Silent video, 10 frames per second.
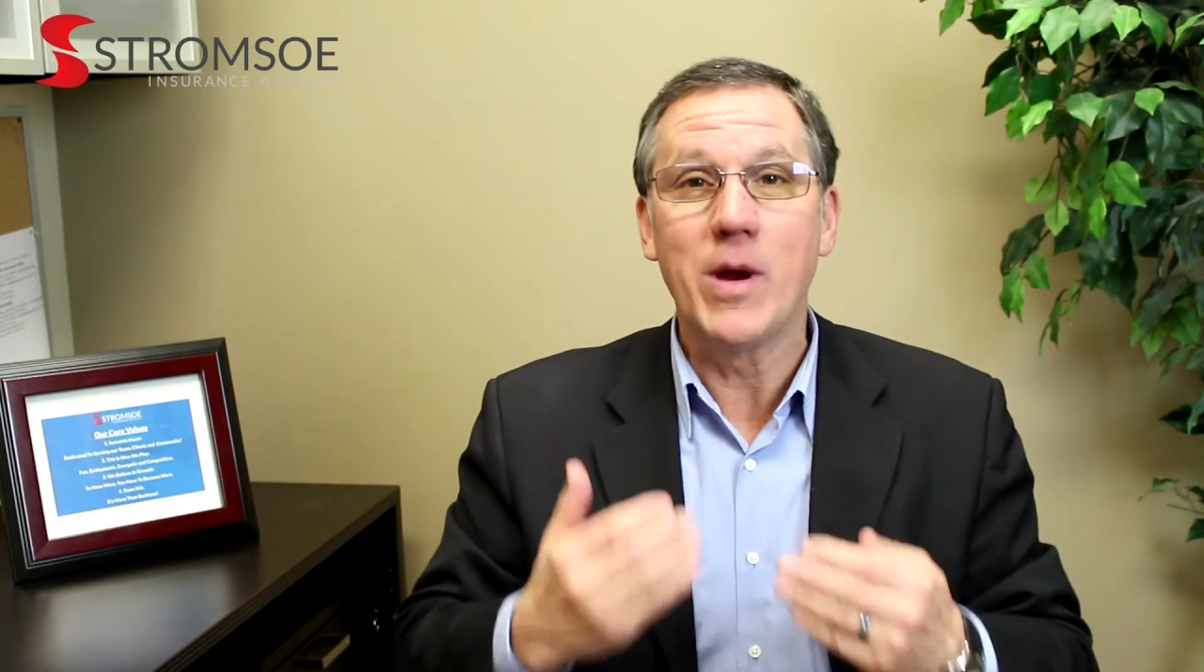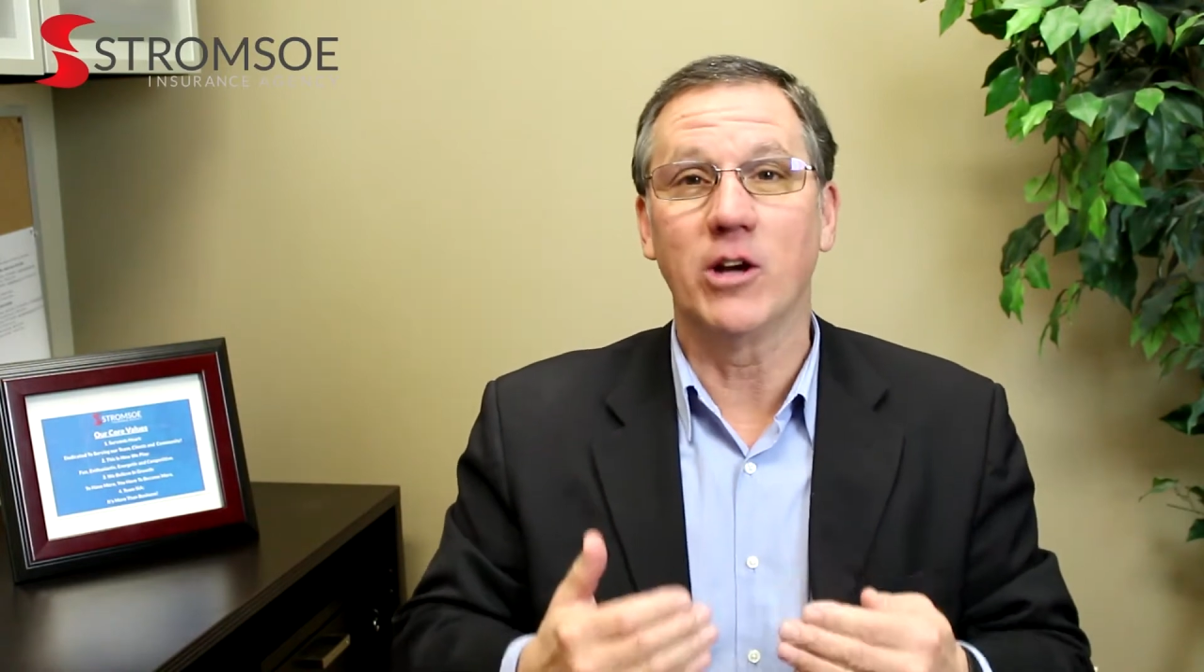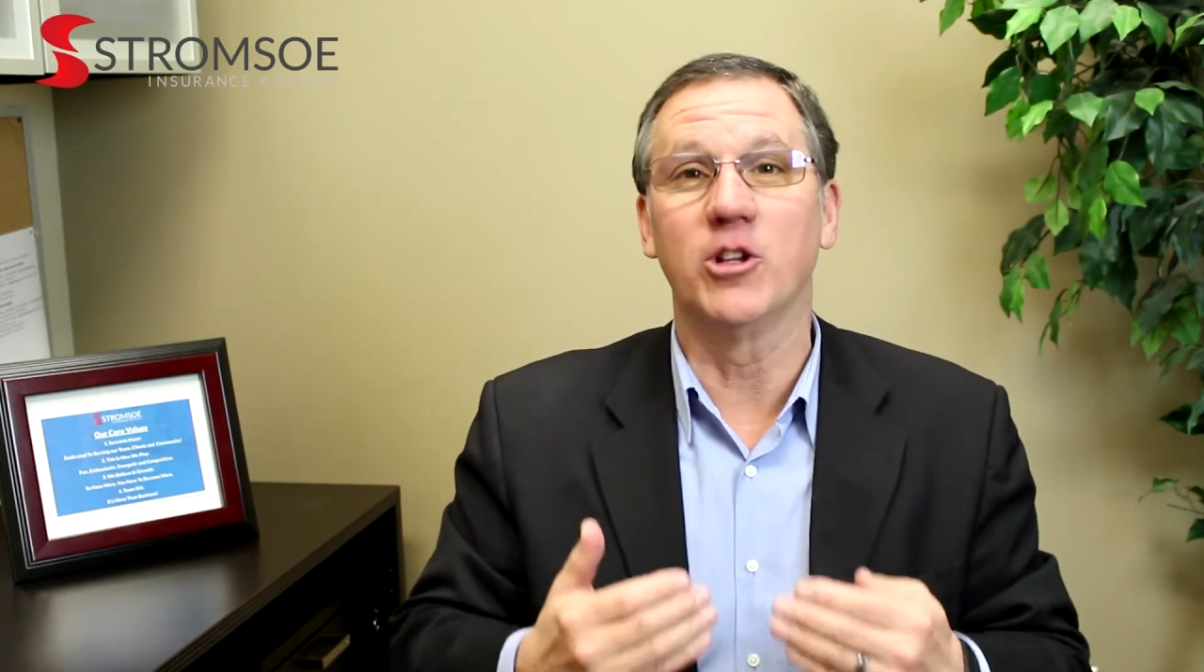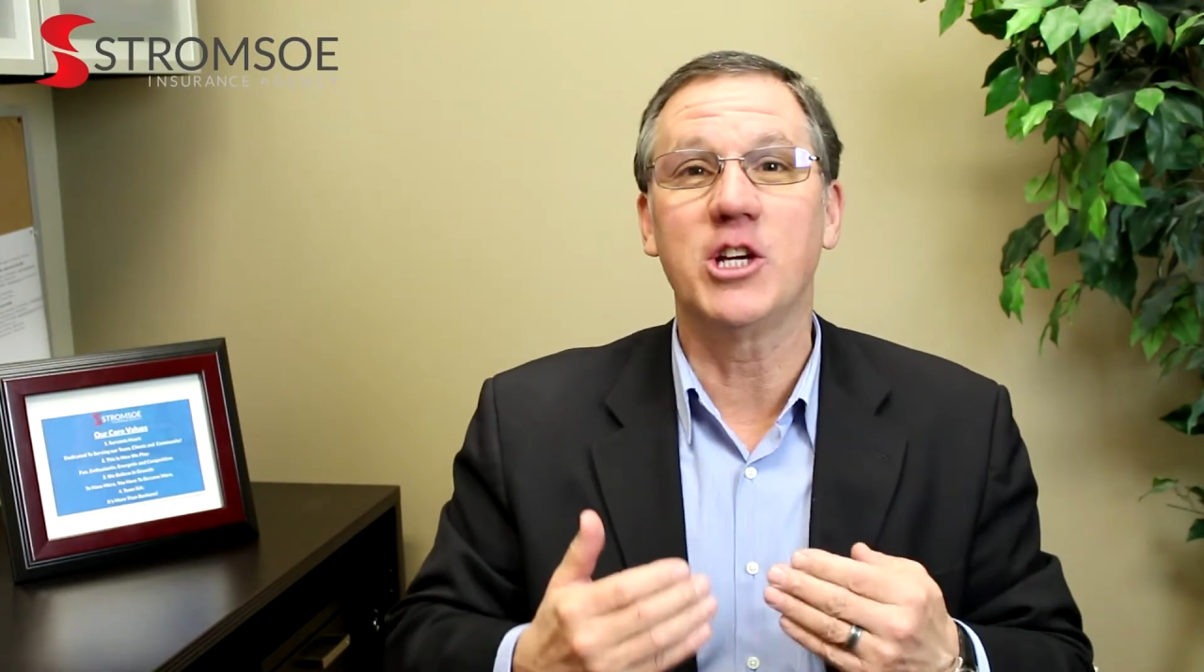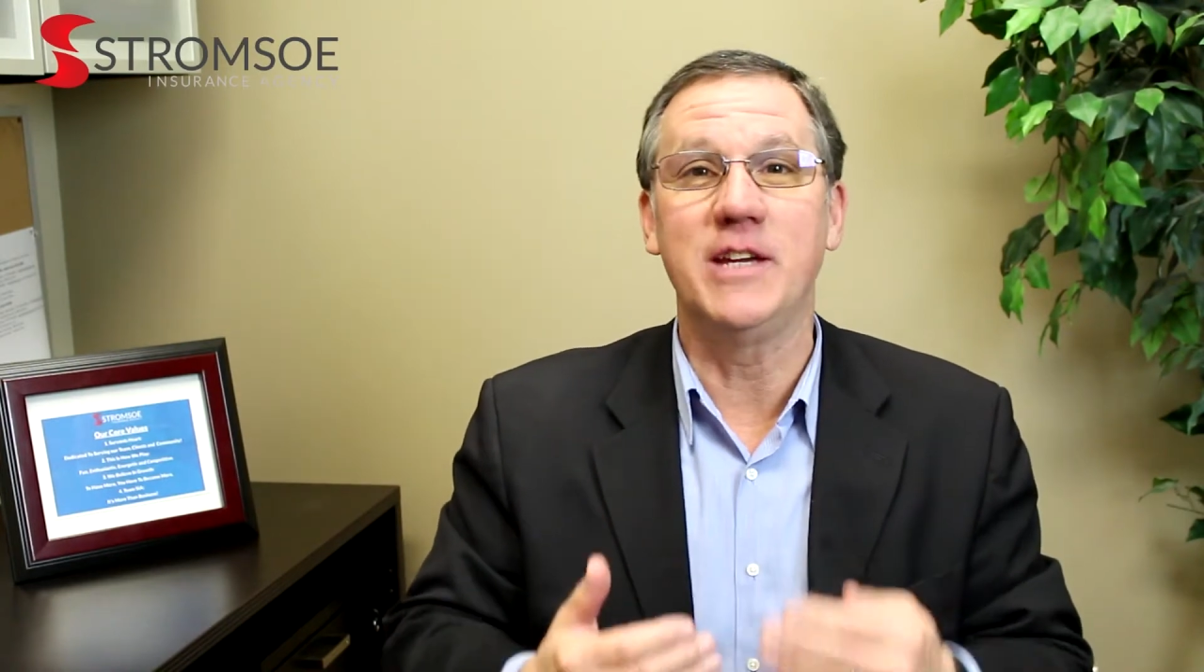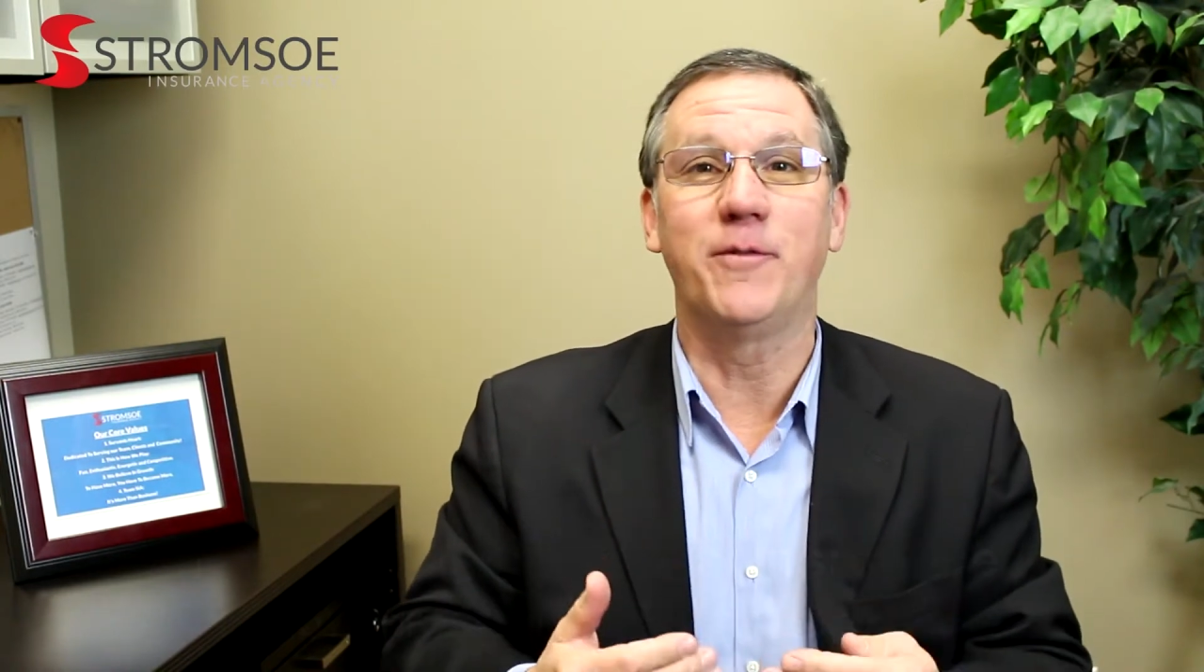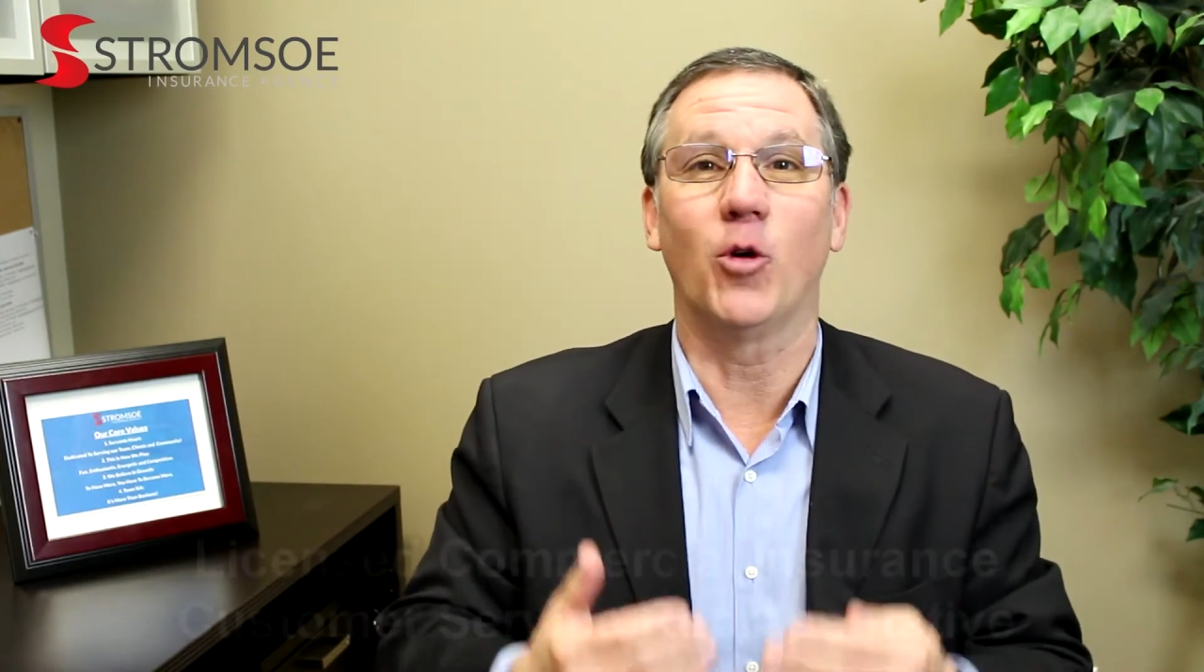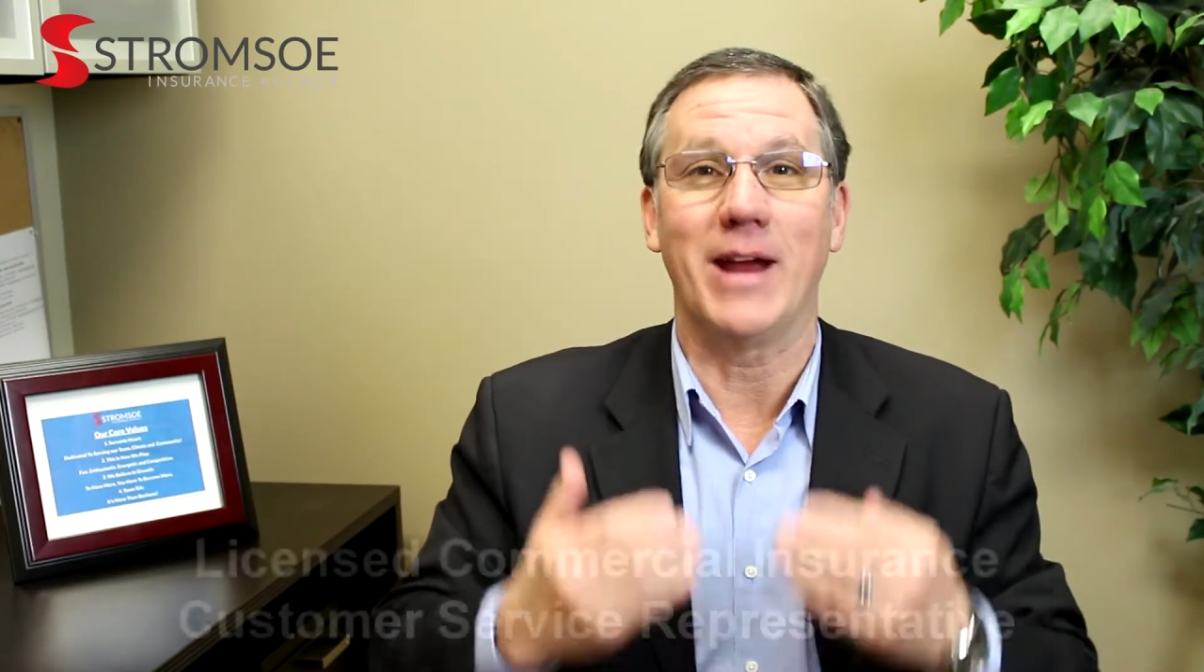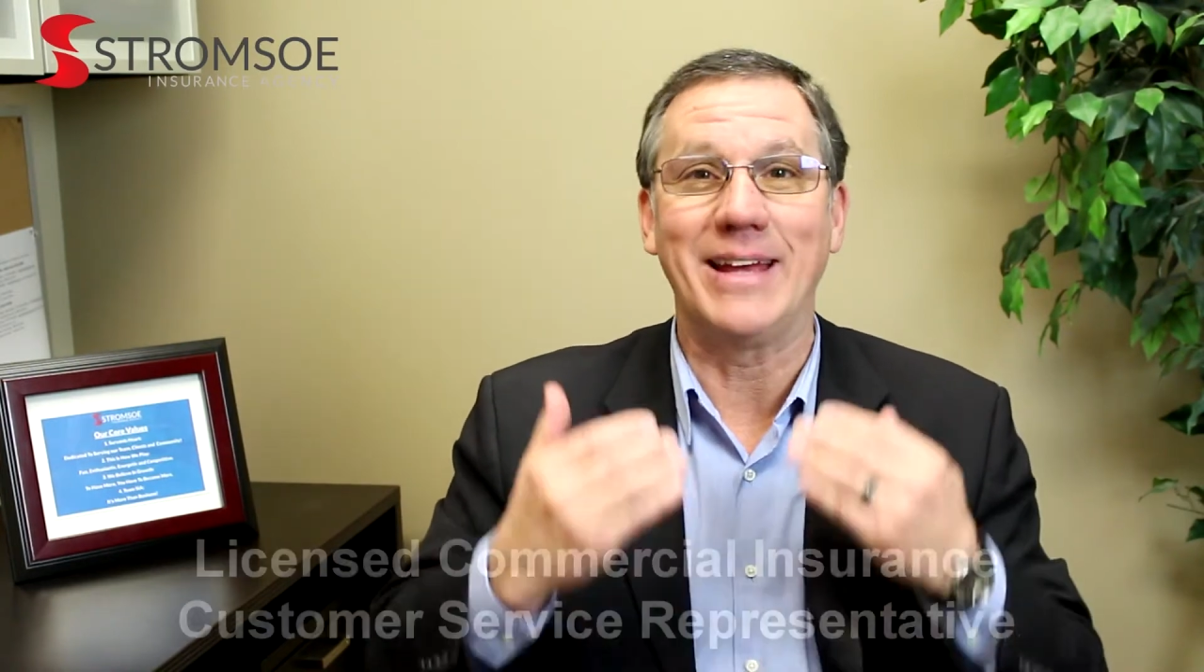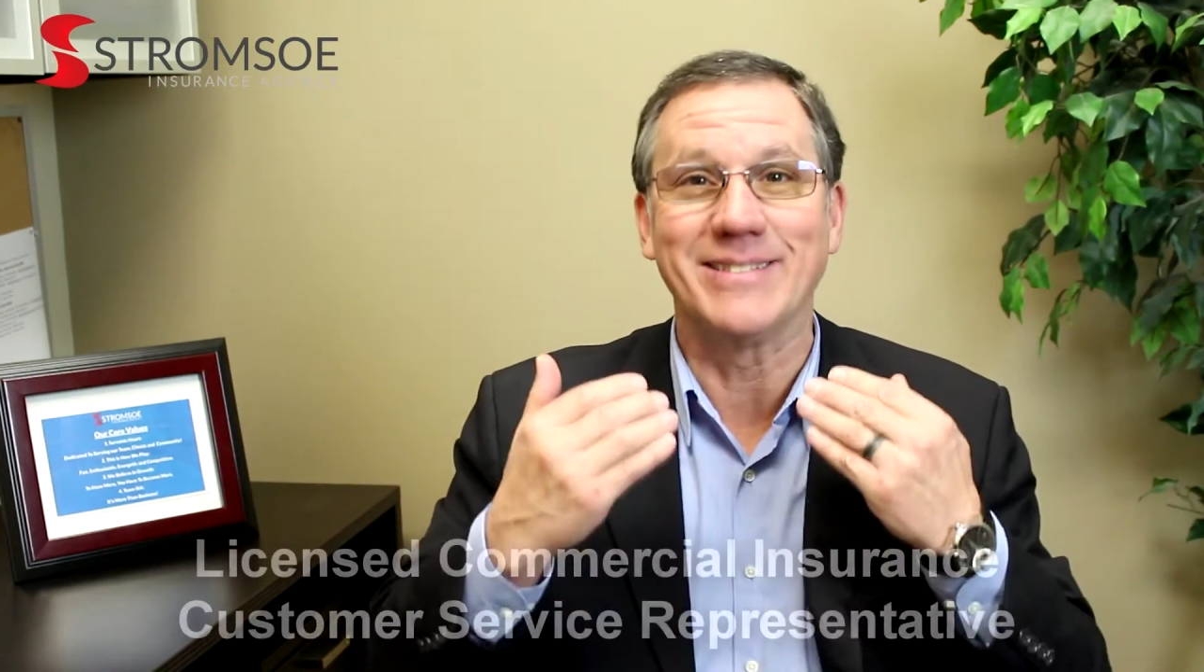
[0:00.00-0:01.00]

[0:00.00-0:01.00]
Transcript: we are looking for a